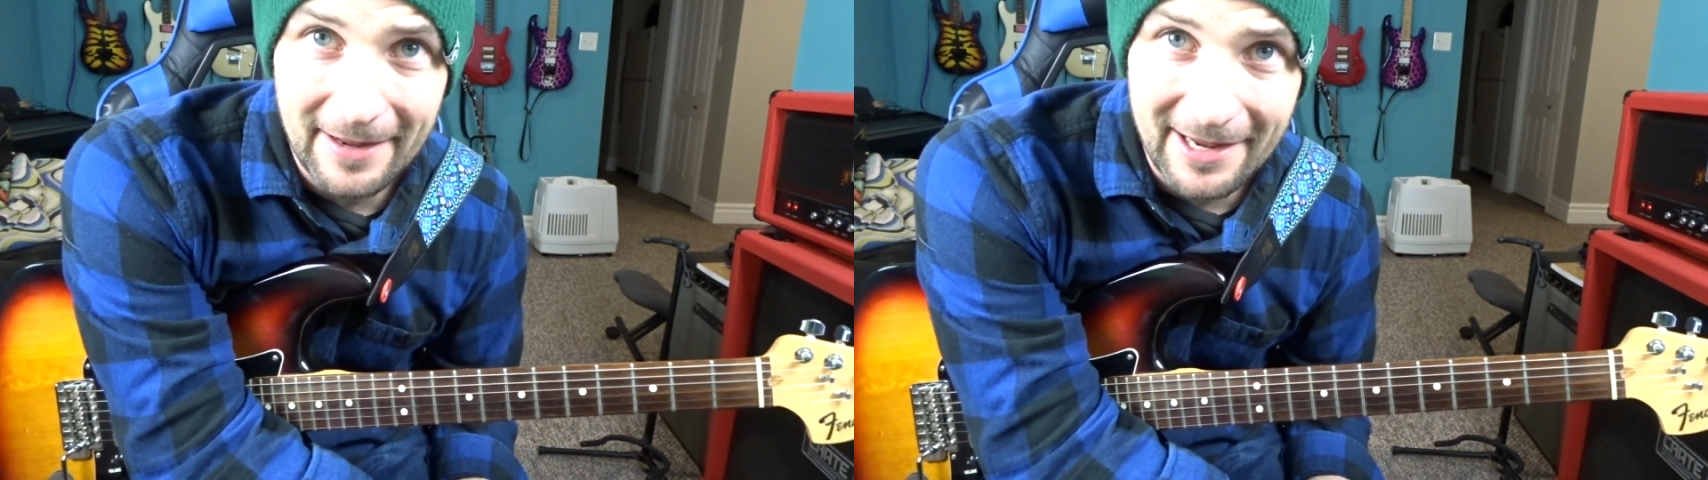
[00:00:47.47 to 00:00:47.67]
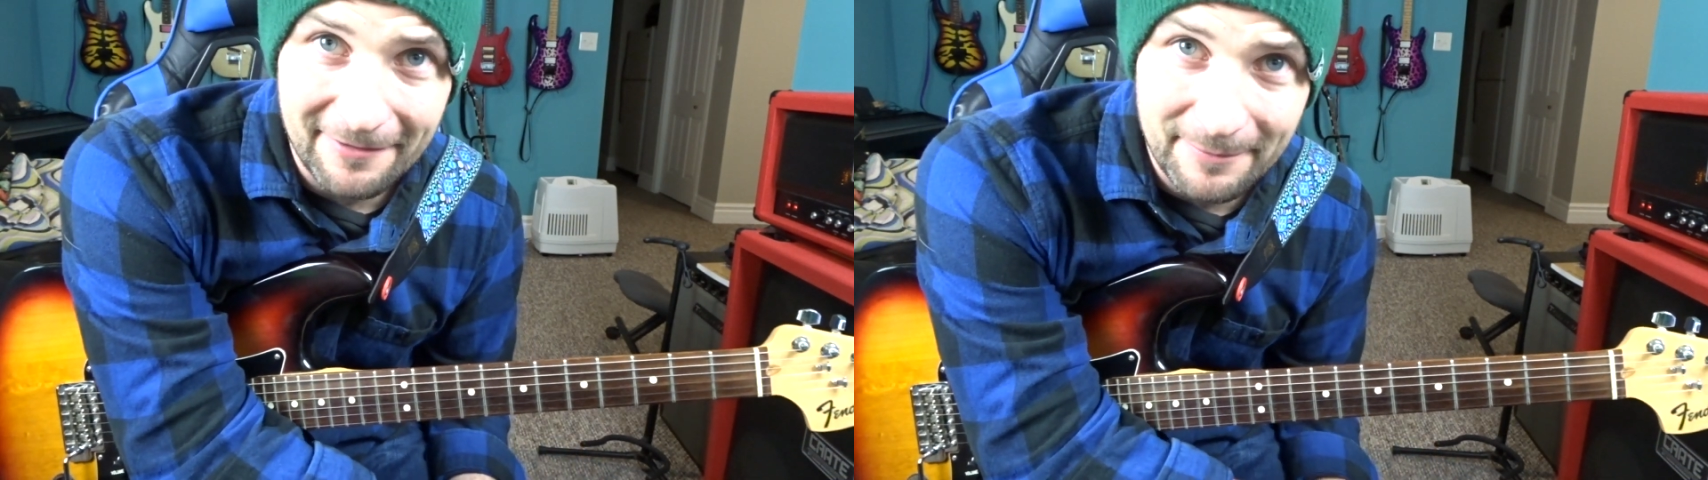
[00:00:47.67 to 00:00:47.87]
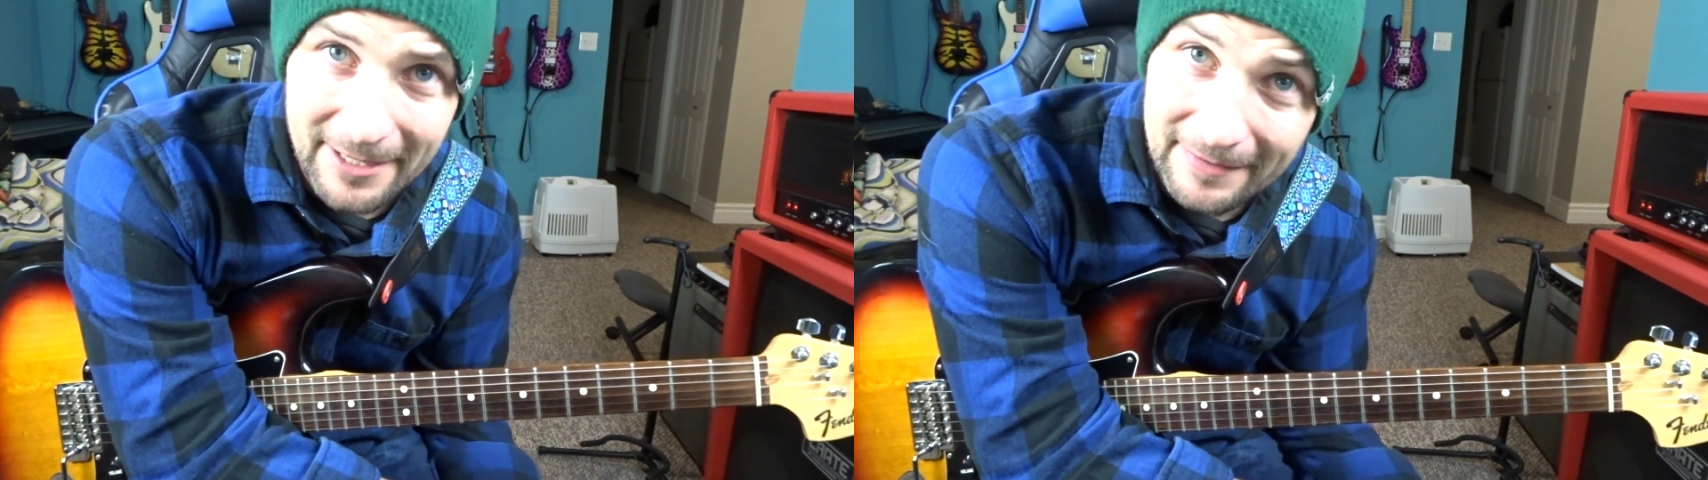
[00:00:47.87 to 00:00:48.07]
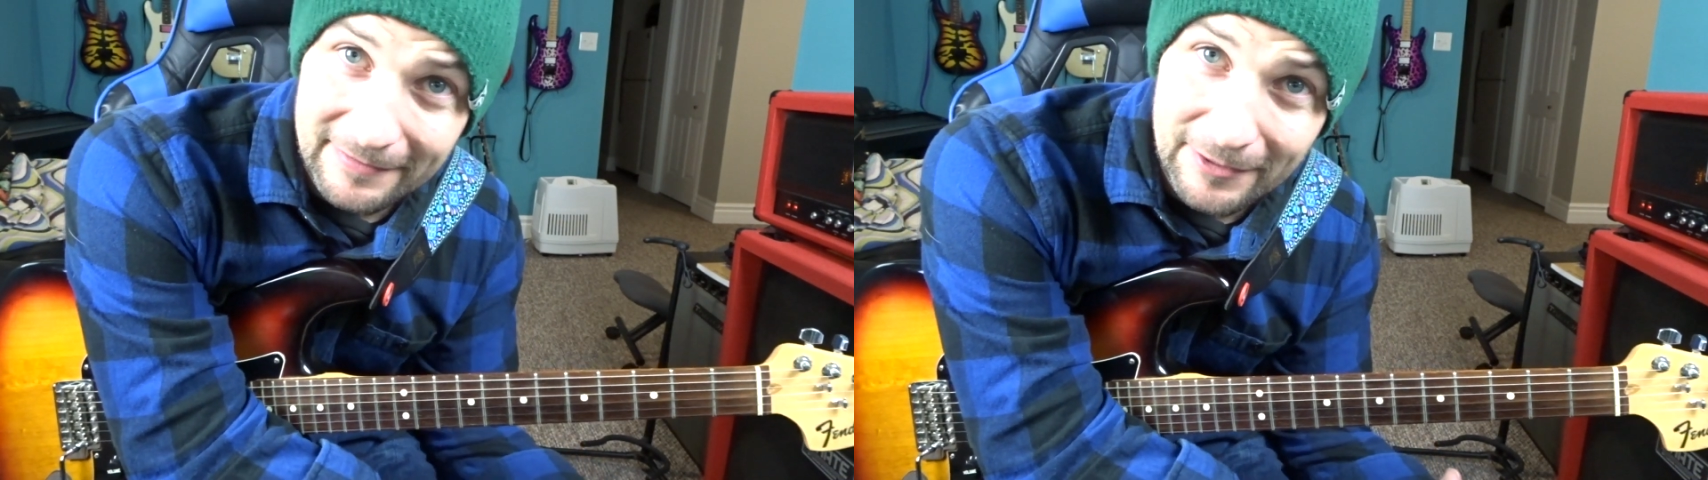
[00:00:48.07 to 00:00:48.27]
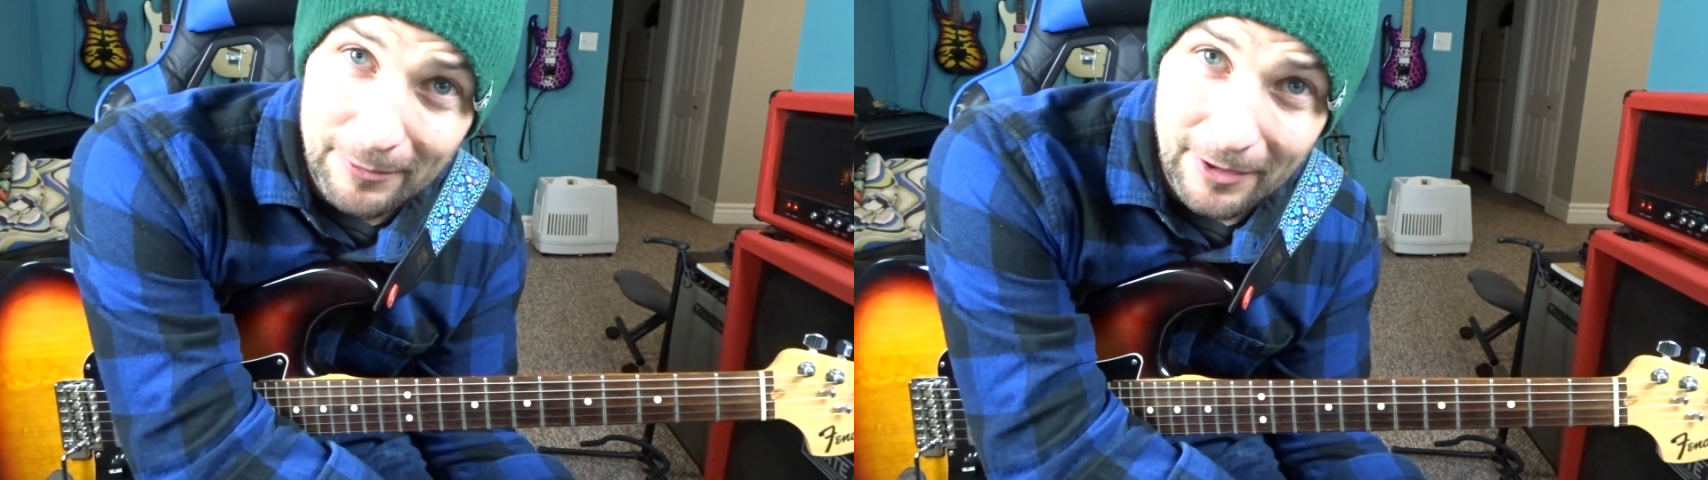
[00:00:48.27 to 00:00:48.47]
I've made
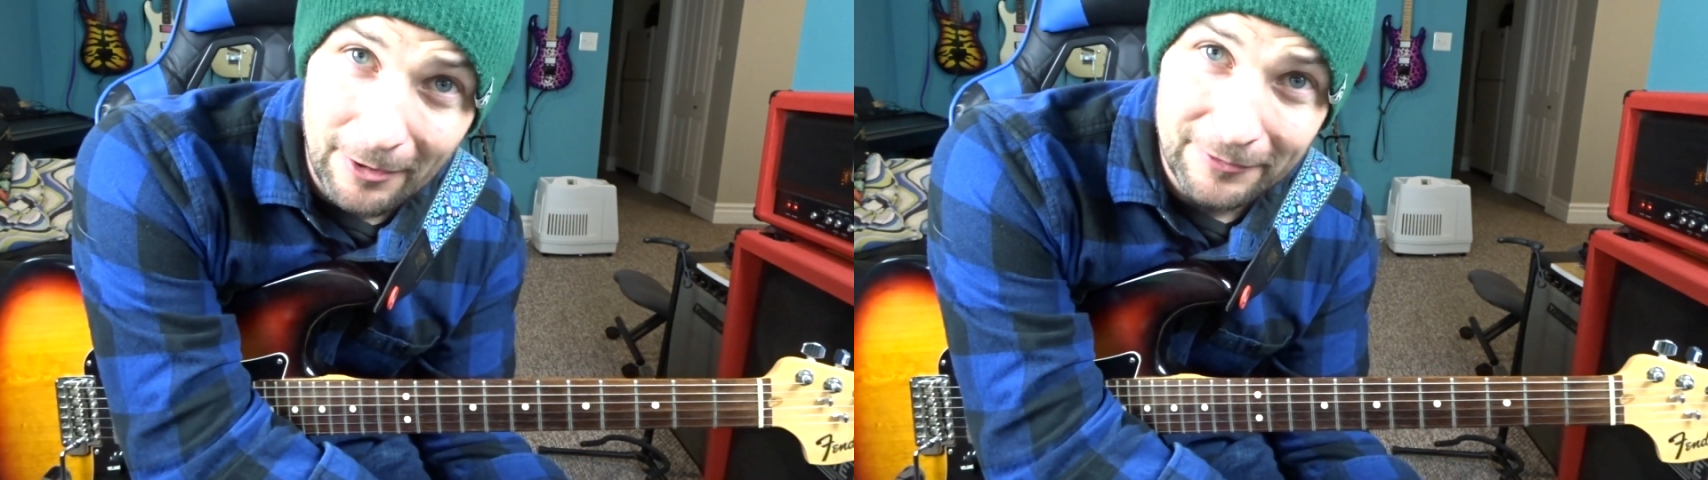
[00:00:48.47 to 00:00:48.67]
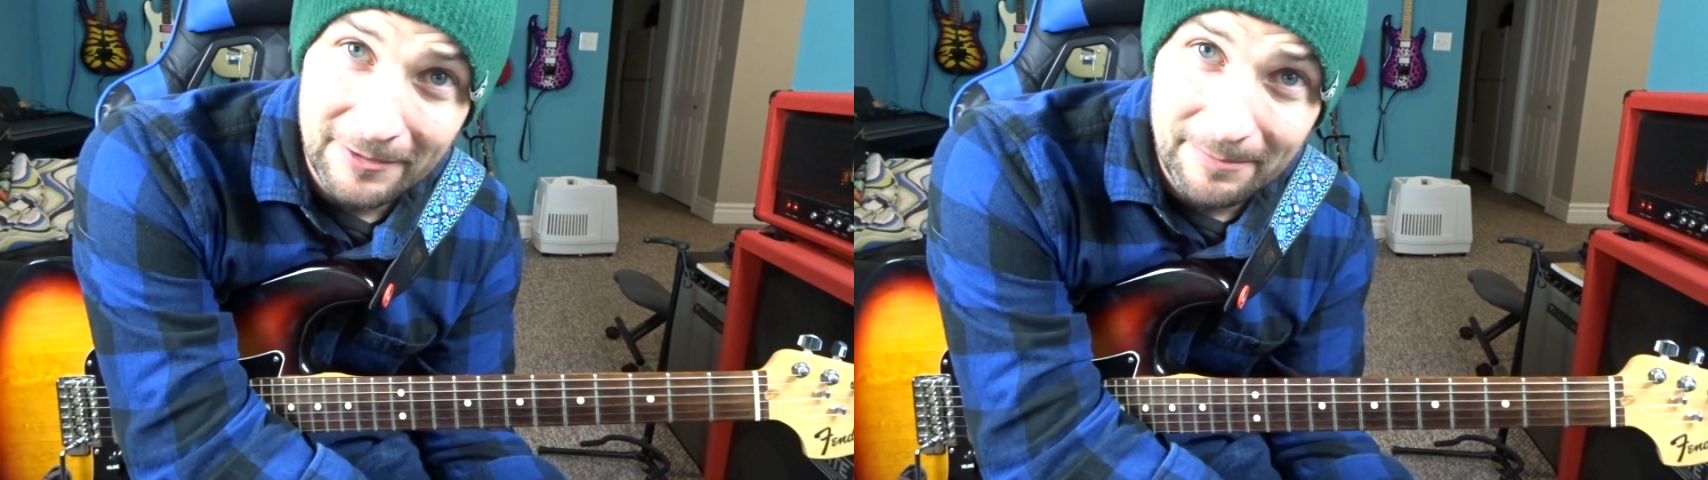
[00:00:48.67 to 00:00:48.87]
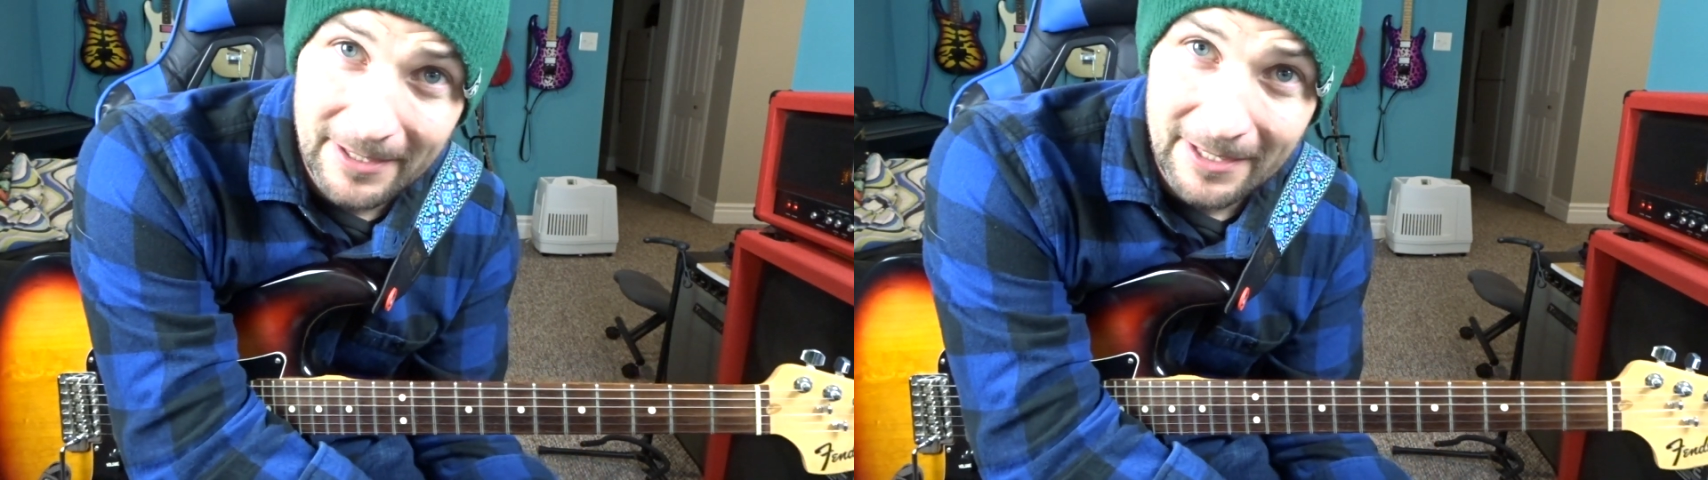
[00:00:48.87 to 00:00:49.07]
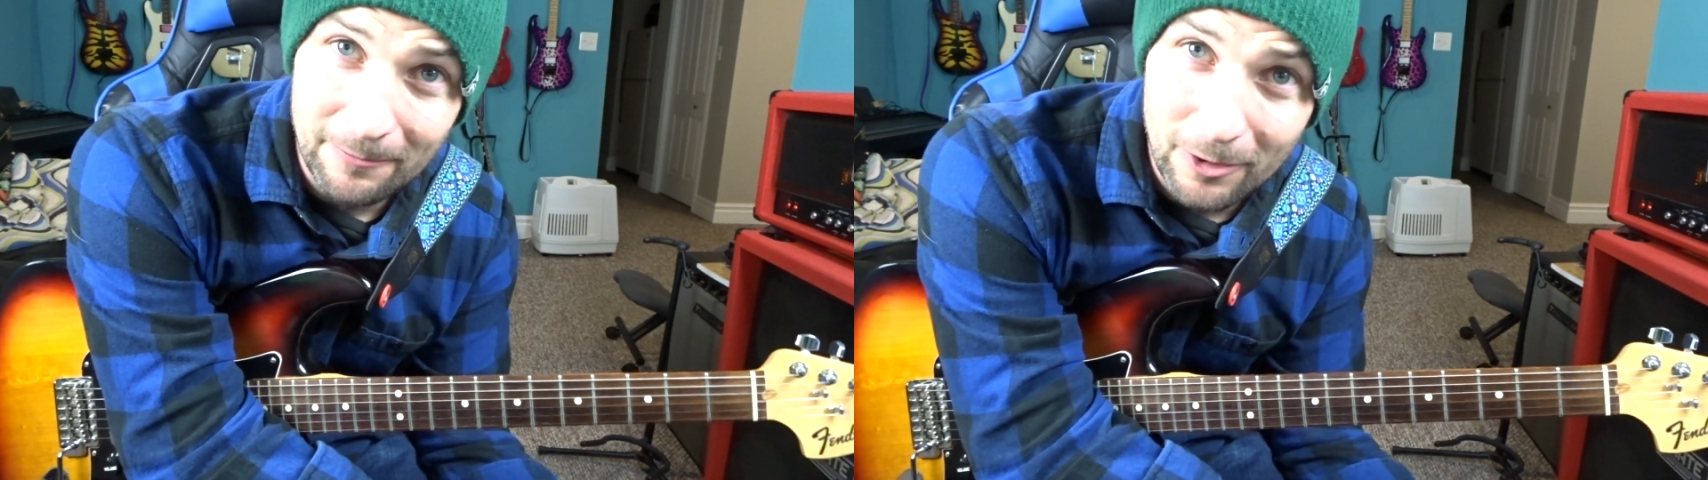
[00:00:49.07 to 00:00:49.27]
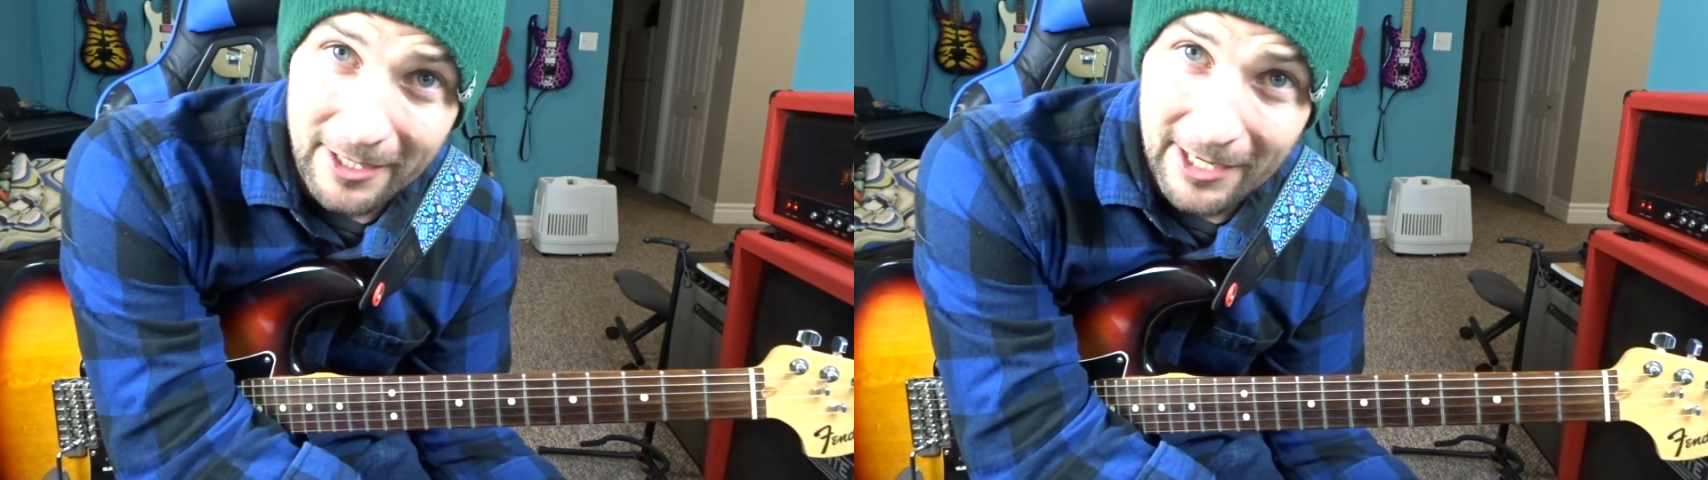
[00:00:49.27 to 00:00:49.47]
this into an alternate
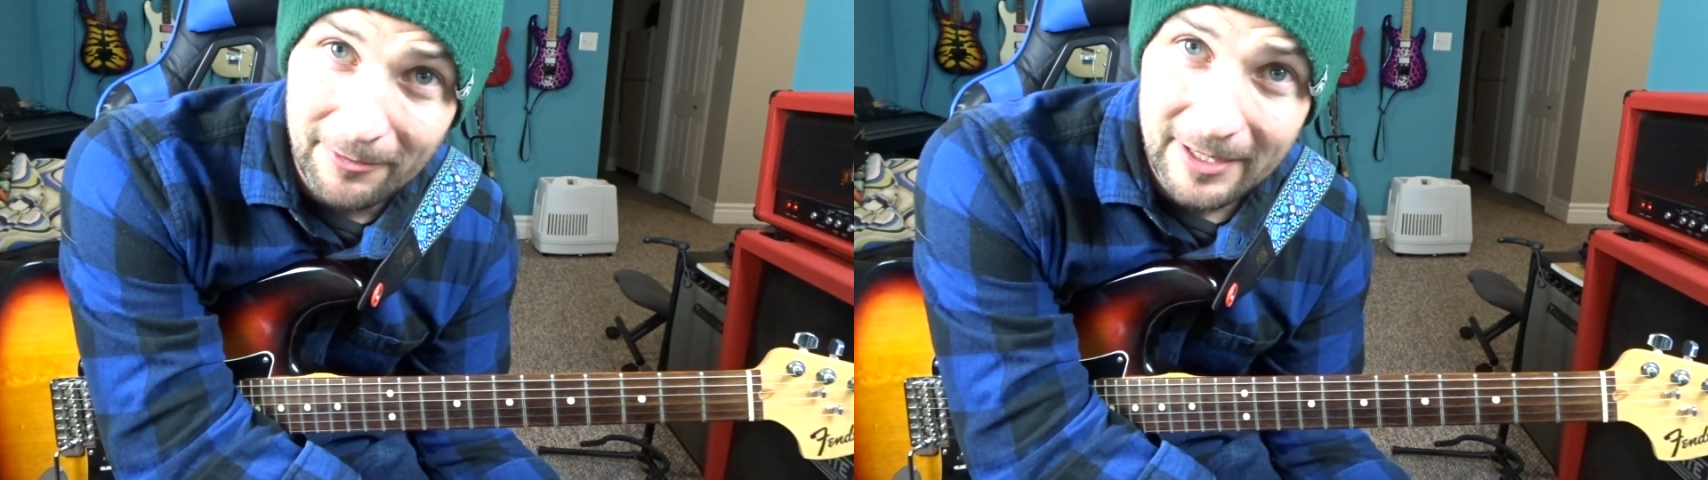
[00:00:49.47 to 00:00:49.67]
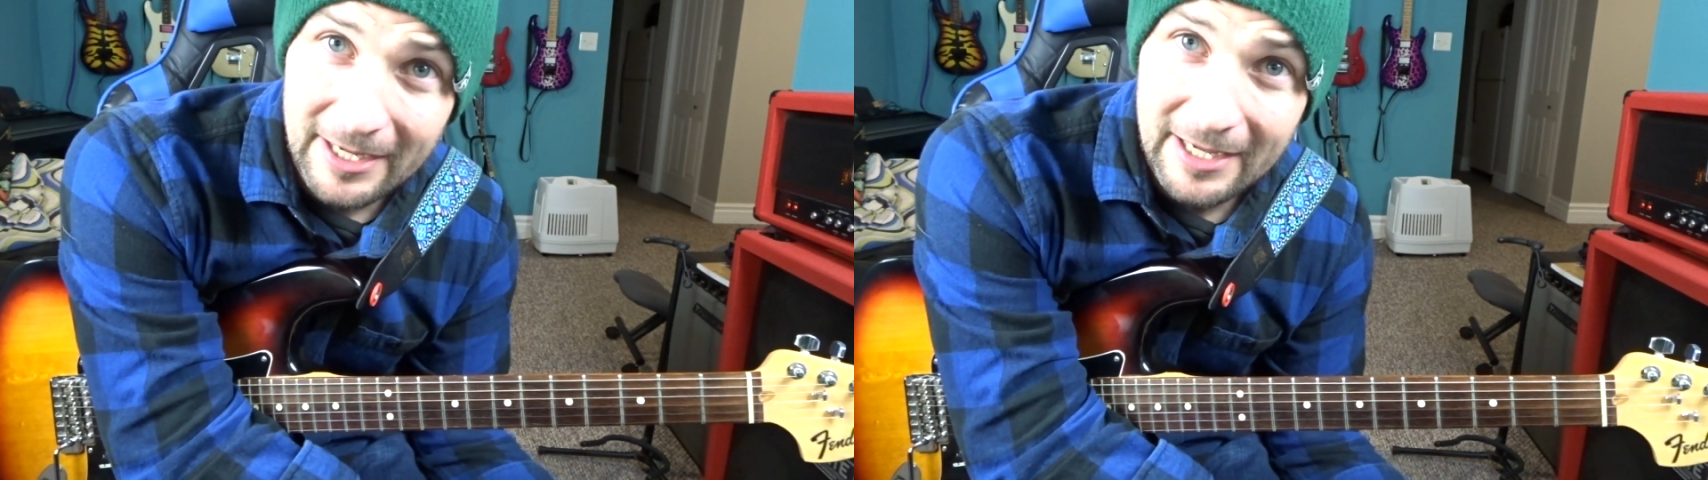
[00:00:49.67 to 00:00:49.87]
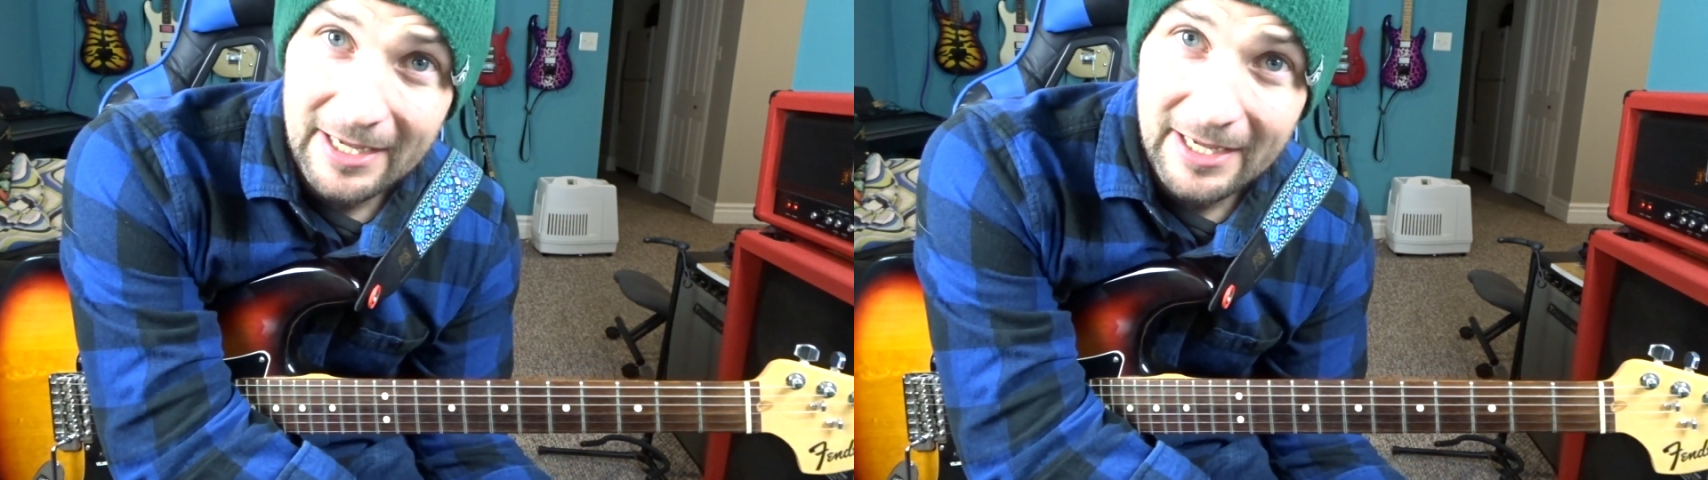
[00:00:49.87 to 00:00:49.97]
picking workout.